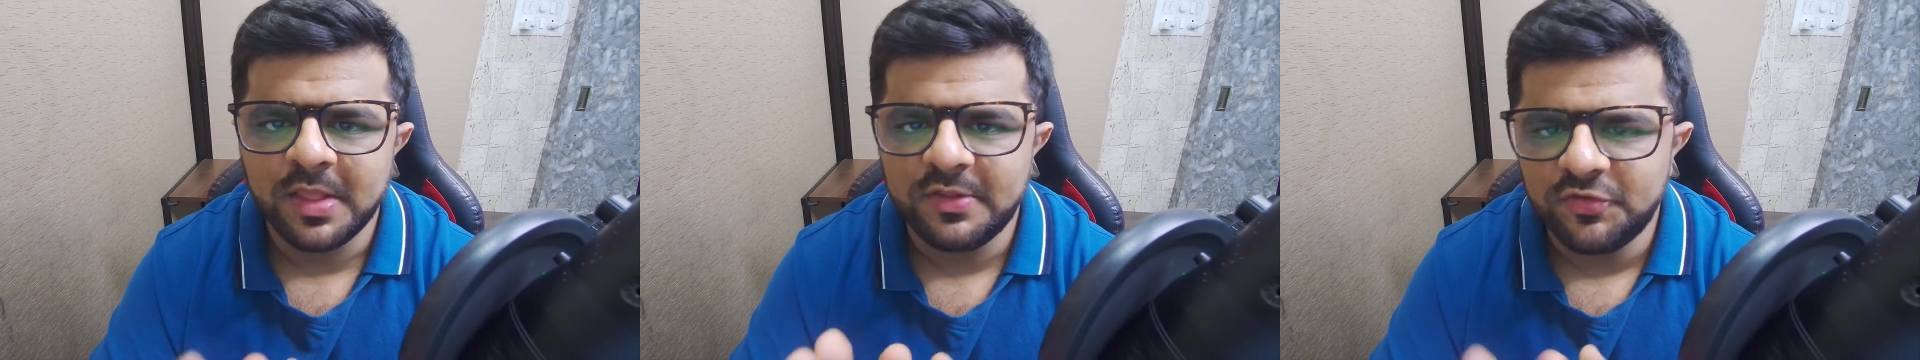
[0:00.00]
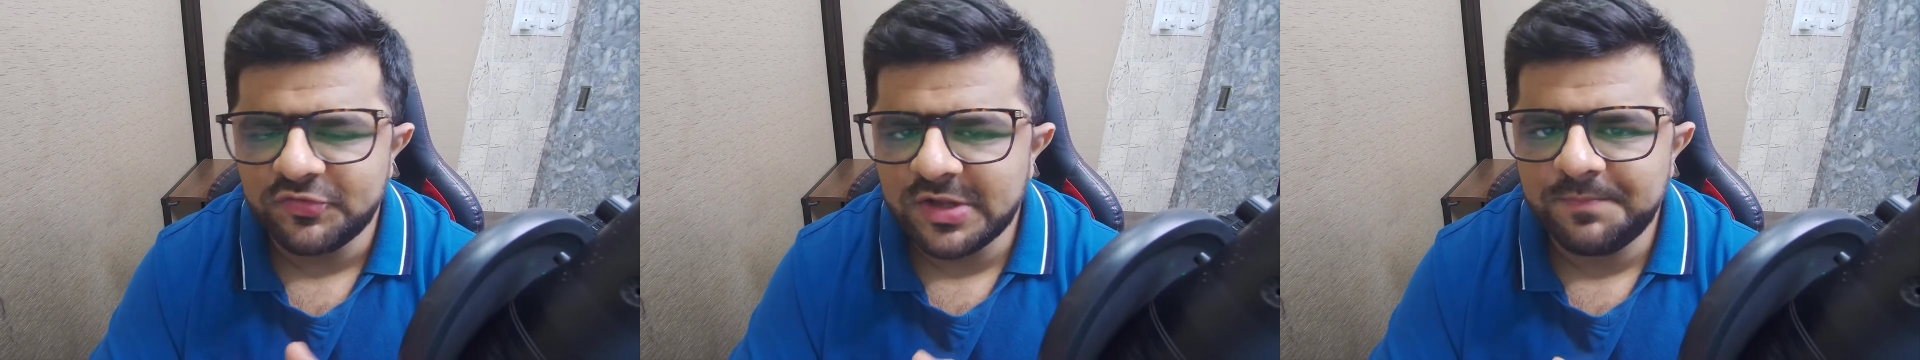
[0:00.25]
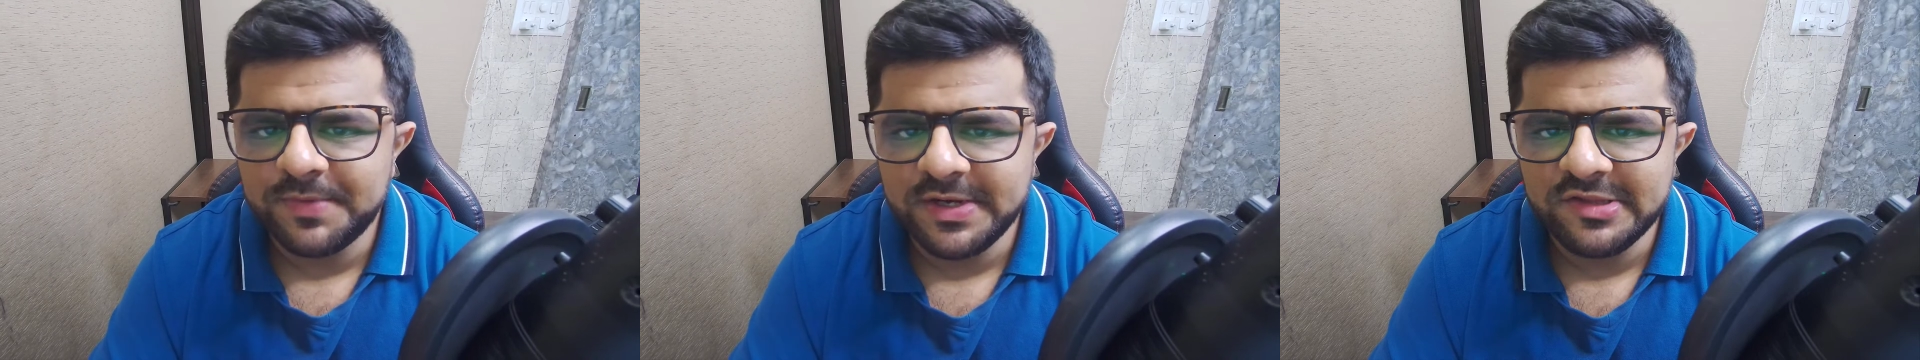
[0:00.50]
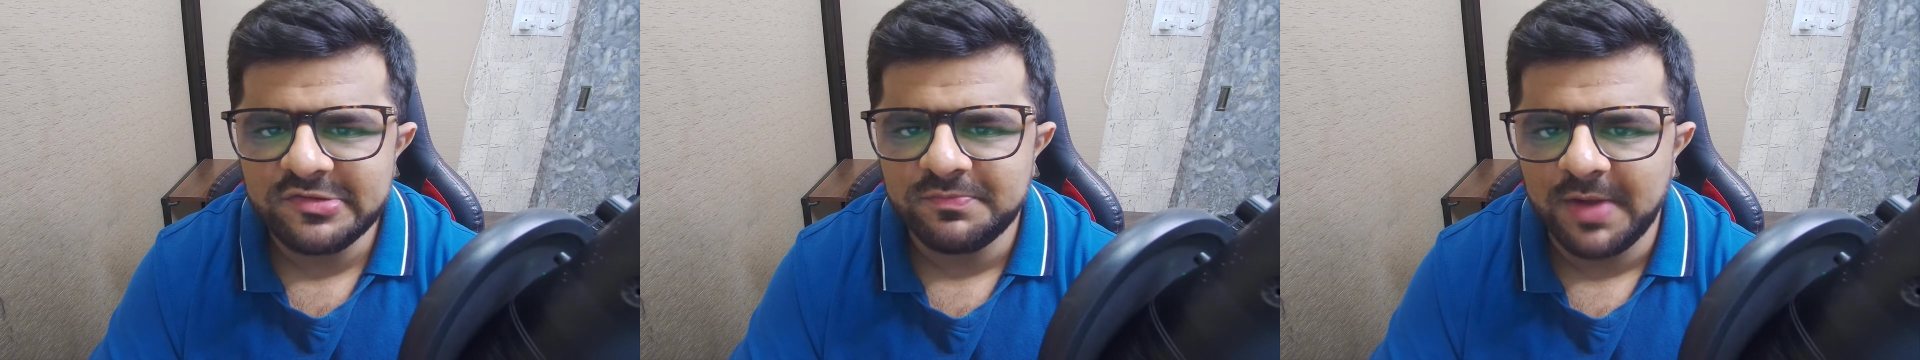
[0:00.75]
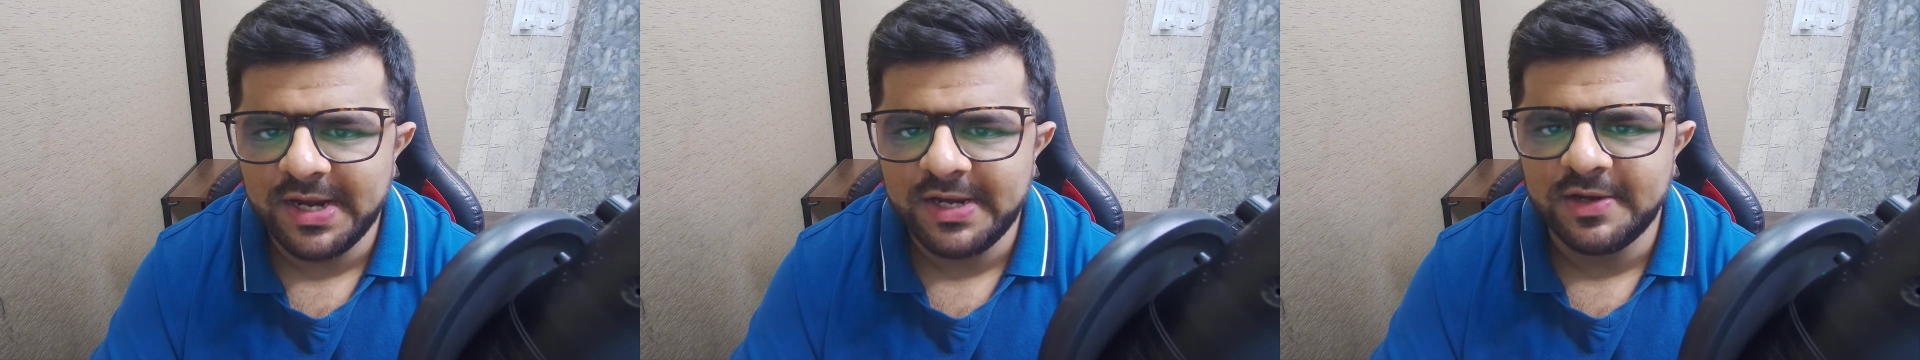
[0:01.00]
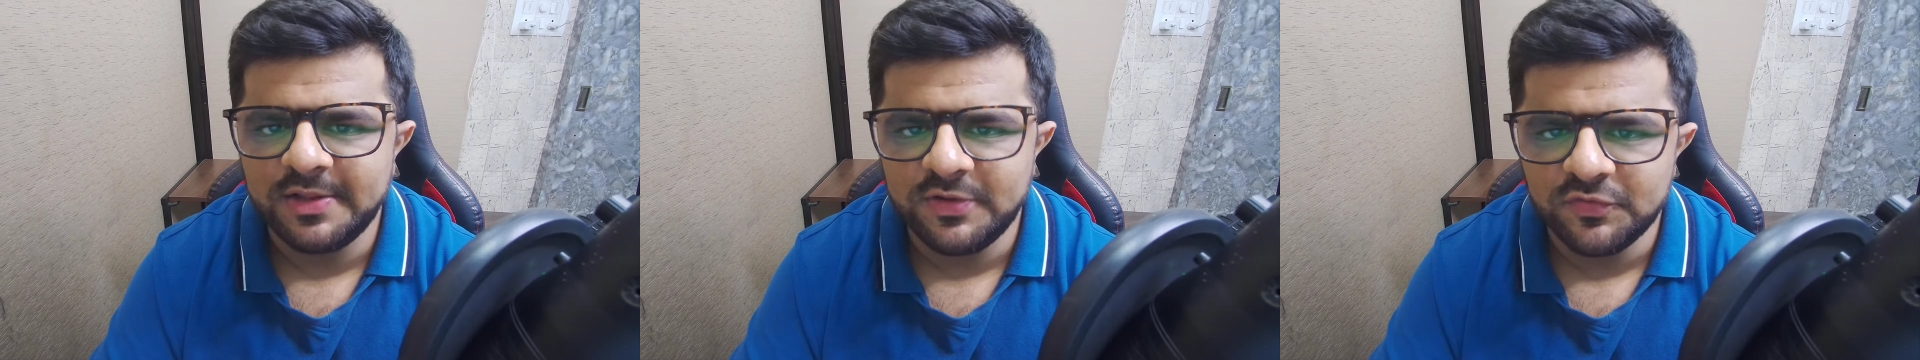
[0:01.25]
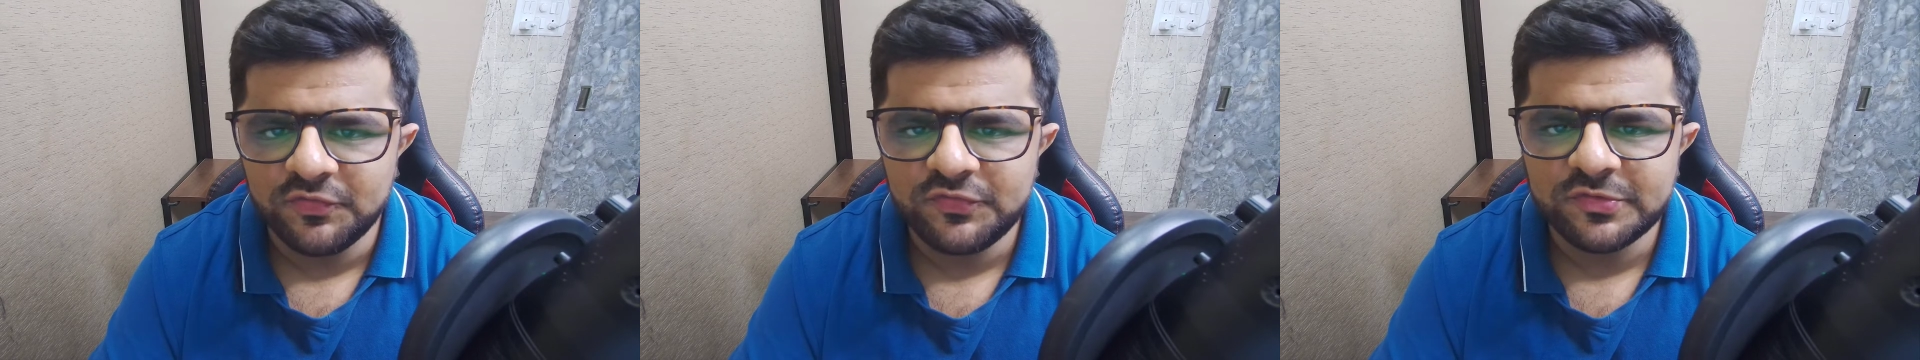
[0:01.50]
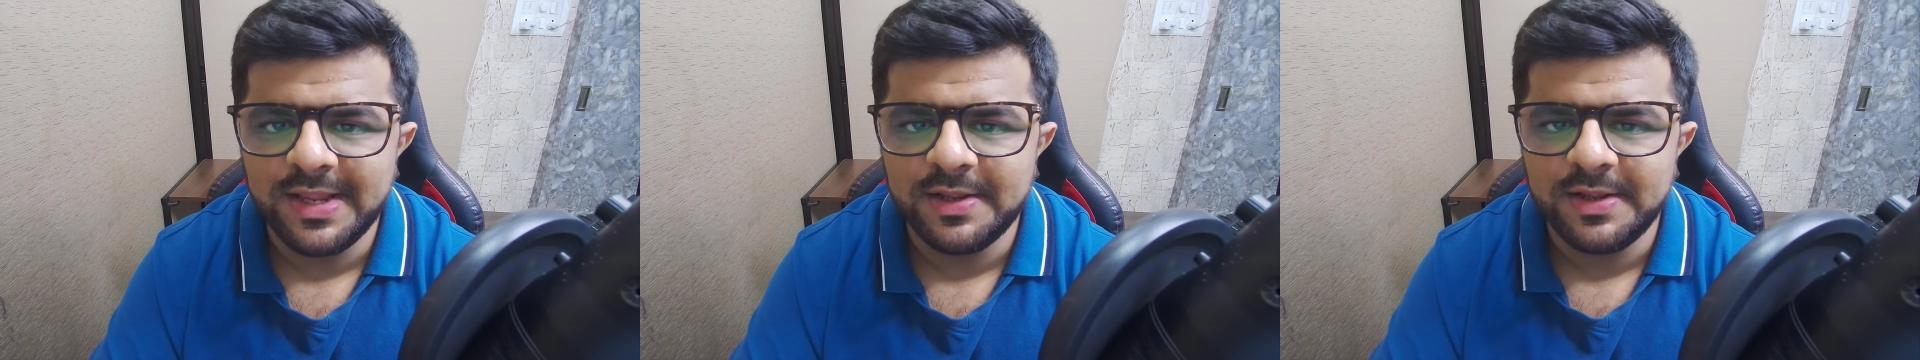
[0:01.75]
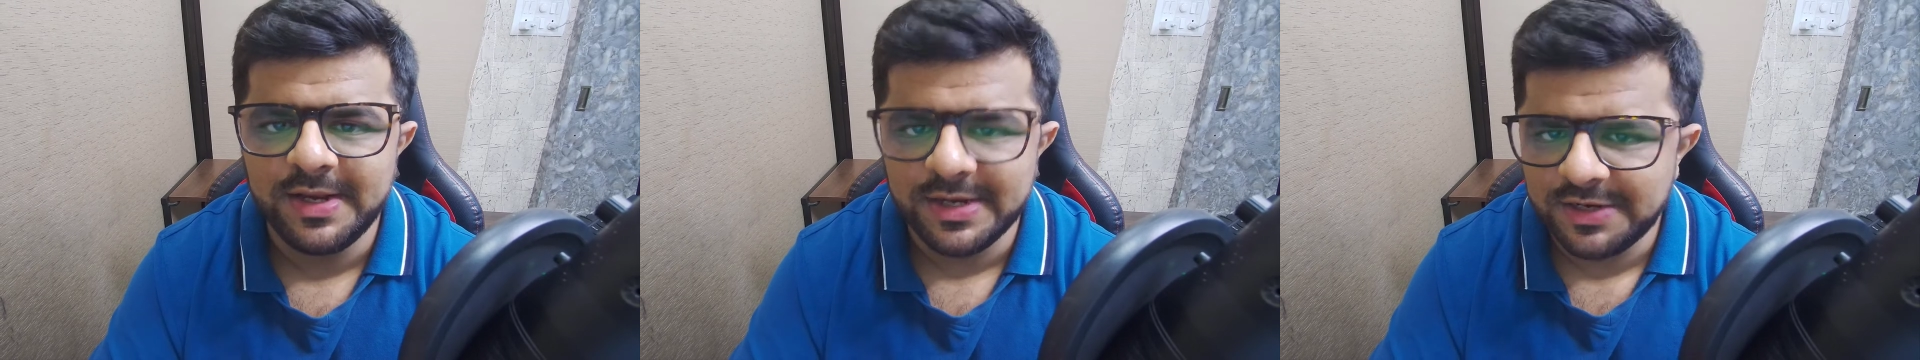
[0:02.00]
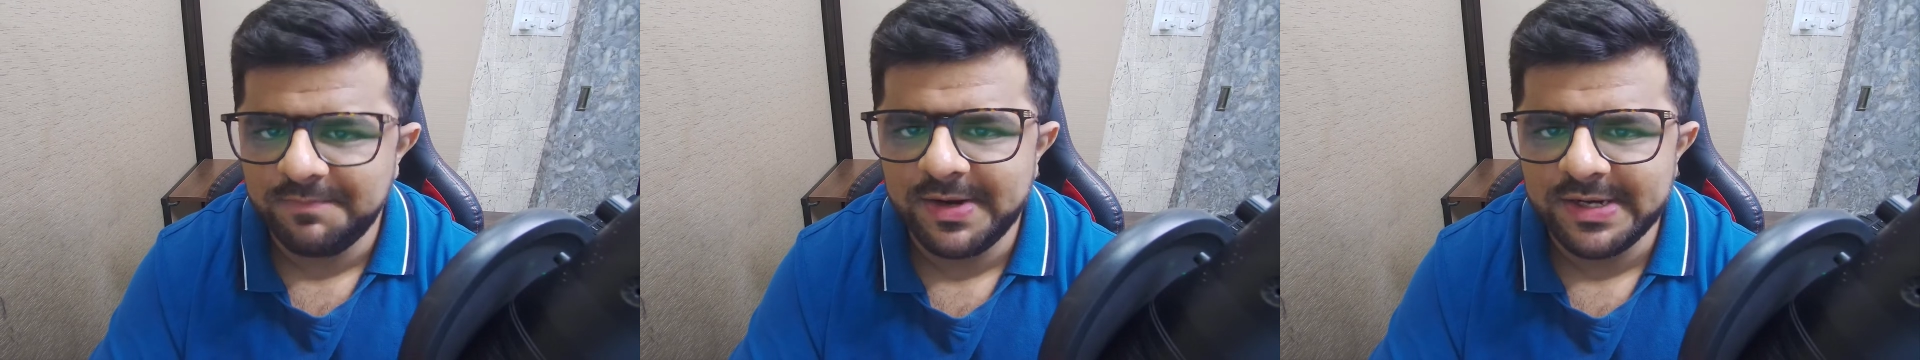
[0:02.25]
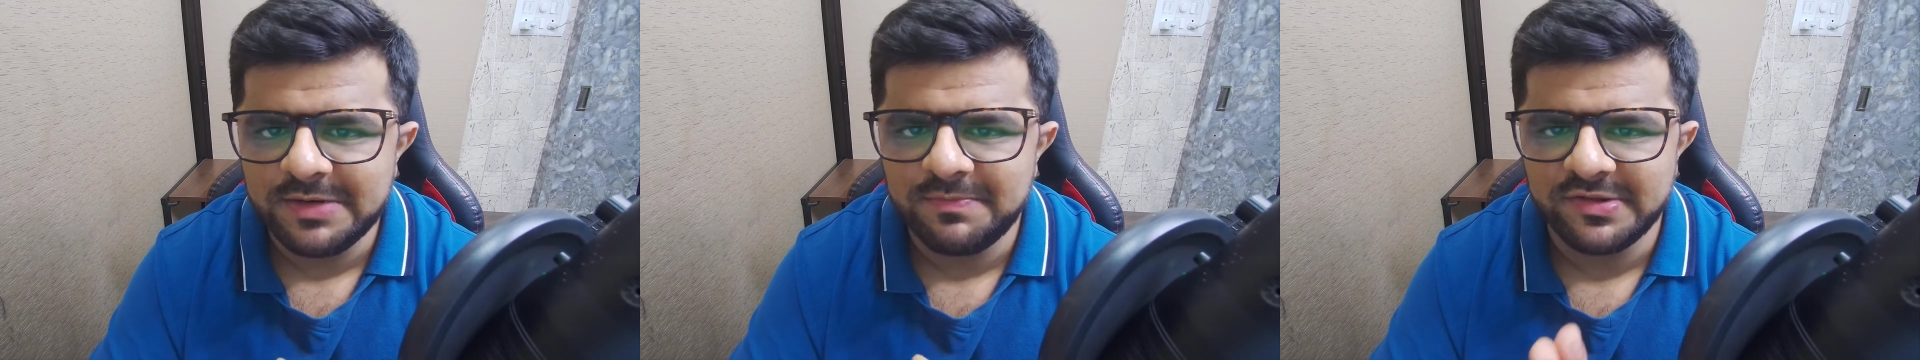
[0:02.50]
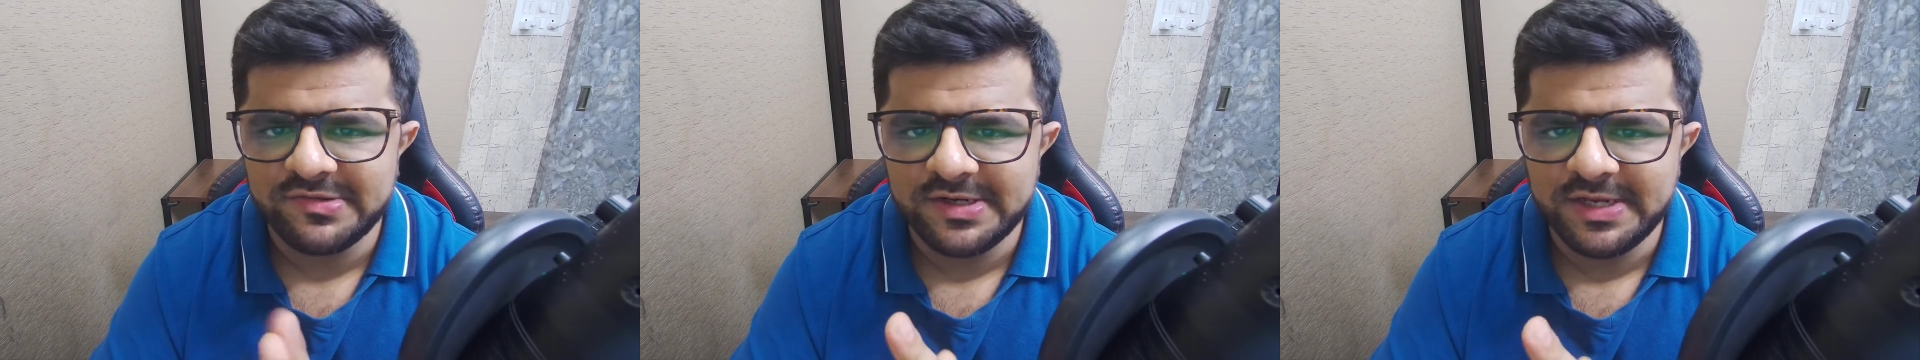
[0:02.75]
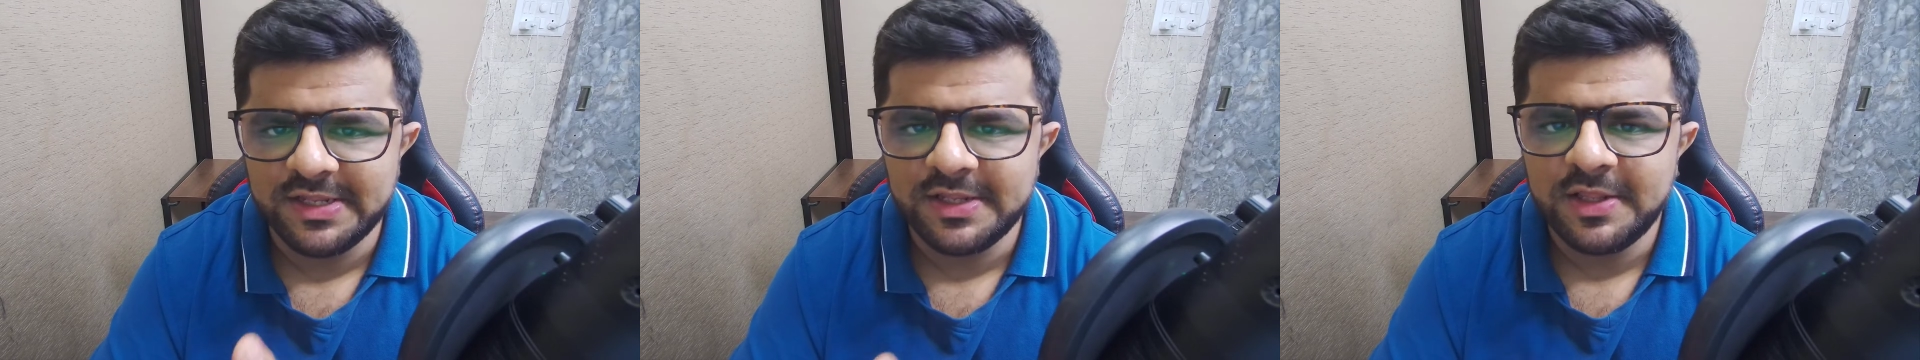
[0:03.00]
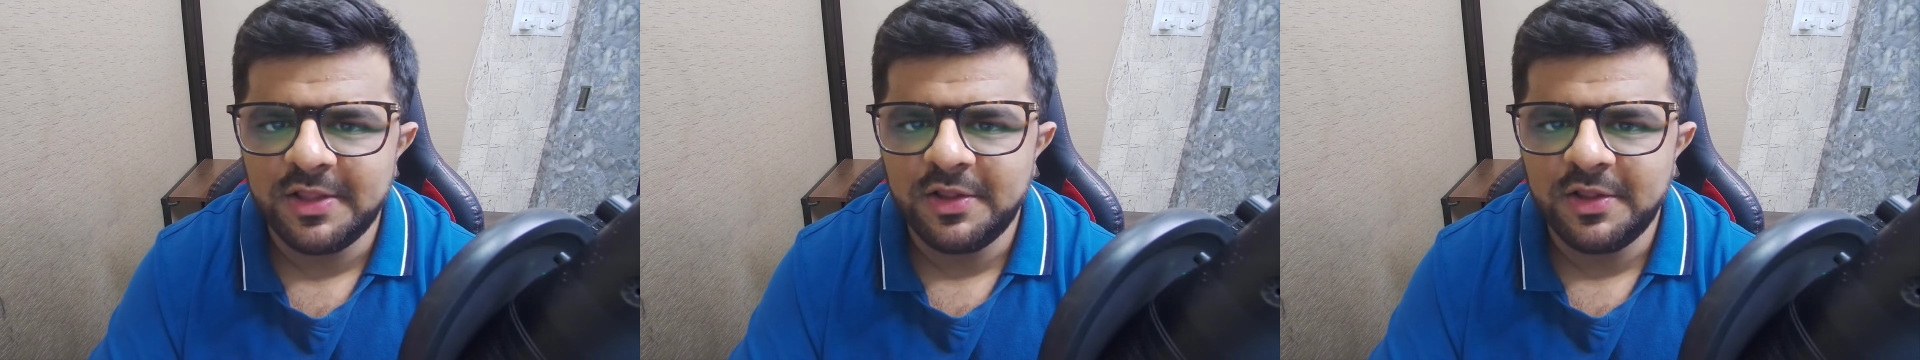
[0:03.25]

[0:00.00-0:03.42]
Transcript: Those companies might use incremental budgeting,